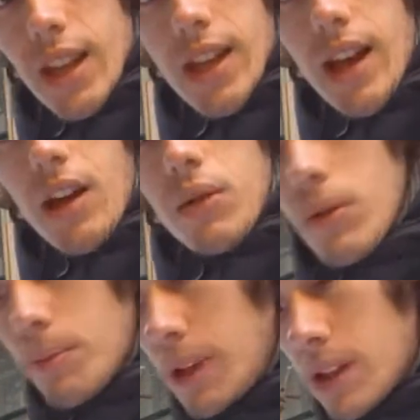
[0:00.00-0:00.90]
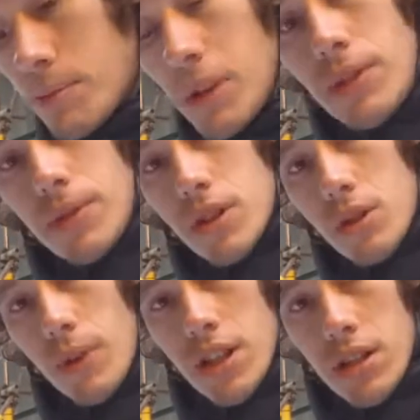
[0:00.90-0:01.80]
I will repeat the previous
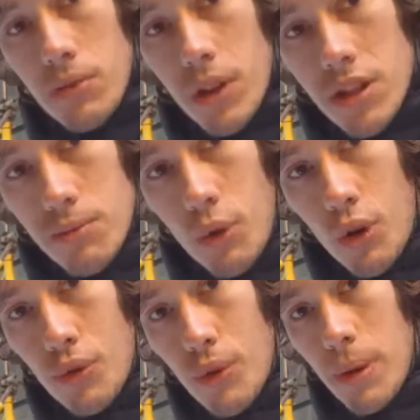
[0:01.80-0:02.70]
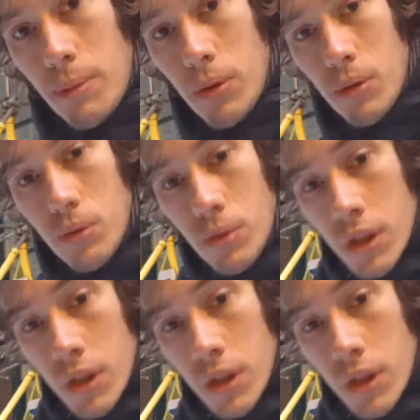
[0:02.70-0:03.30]
question once more for people who